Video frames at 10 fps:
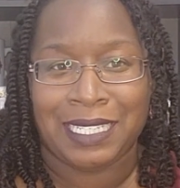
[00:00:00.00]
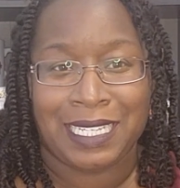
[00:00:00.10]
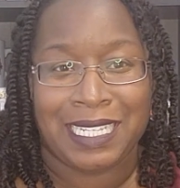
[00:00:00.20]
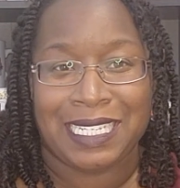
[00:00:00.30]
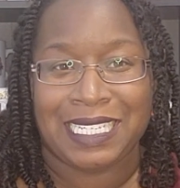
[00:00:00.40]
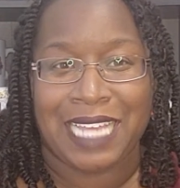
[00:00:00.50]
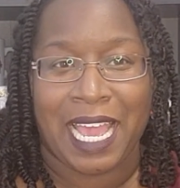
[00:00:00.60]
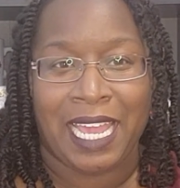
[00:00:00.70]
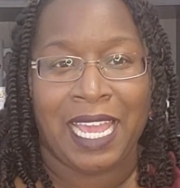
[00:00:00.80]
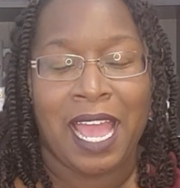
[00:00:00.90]
this
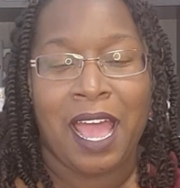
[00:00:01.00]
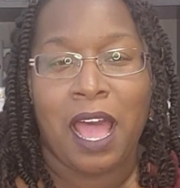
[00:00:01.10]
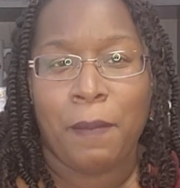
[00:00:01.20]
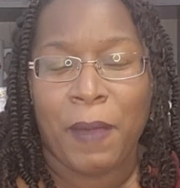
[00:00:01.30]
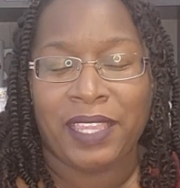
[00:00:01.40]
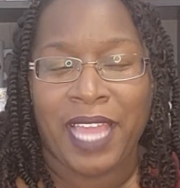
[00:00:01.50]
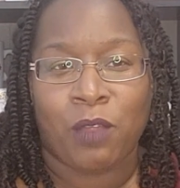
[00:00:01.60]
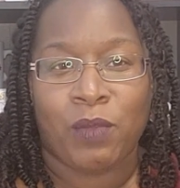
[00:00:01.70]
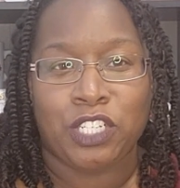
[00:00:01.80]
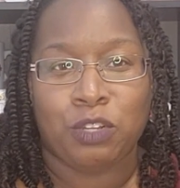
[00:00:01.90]
day about that
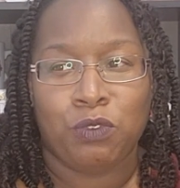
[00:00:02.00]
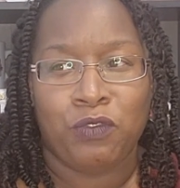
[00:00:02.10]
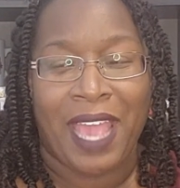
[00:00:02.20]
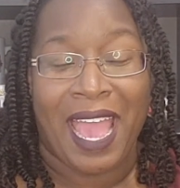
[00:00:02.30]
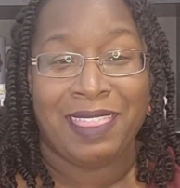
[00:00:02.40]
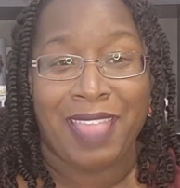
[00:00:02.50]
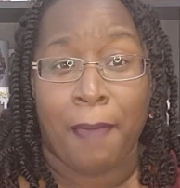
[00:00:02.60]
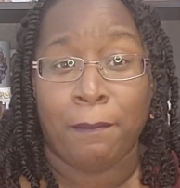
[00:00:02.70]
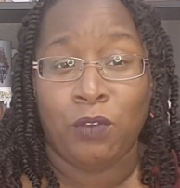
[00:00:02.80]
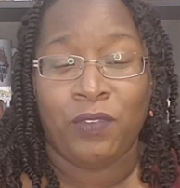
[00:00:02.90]
original movie, and
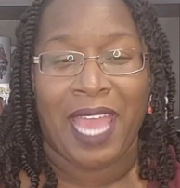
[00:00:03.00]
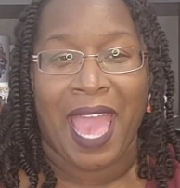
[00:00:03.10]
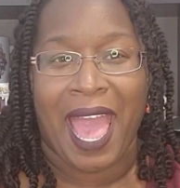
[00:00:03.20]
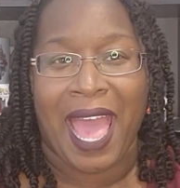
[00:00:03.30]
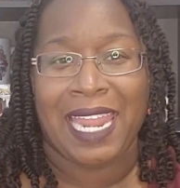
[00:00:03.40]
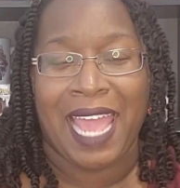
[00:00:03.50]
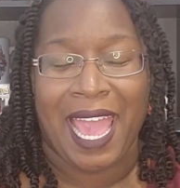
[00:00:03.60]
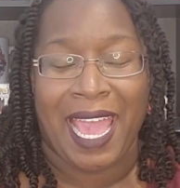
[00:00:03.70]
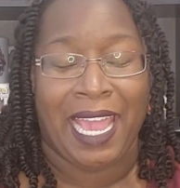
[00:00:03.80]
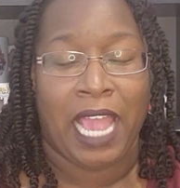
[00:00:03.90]
that movie had
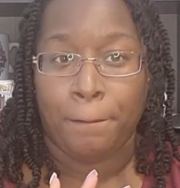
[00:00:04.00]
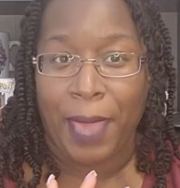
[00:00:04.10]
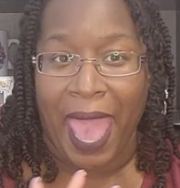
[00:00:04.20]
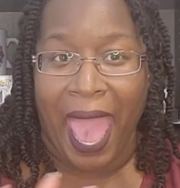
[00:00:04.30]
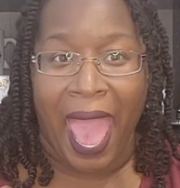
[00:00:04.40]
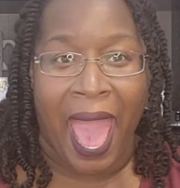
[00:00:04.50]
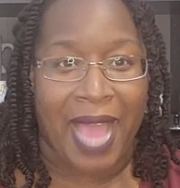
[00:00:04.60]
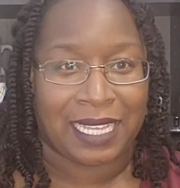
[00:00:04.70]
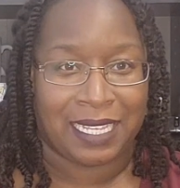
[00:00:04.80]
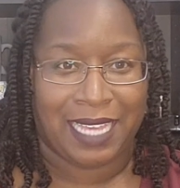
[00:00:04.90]
a
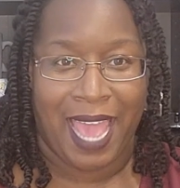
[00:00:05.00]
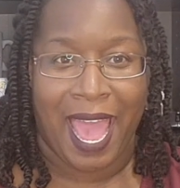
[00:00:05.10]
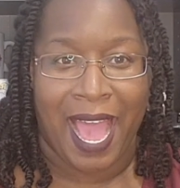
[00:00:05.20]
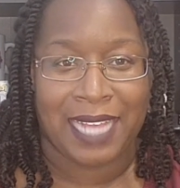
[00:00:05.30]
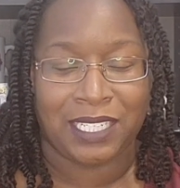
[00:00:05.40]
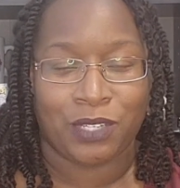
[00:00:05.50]
packed cast.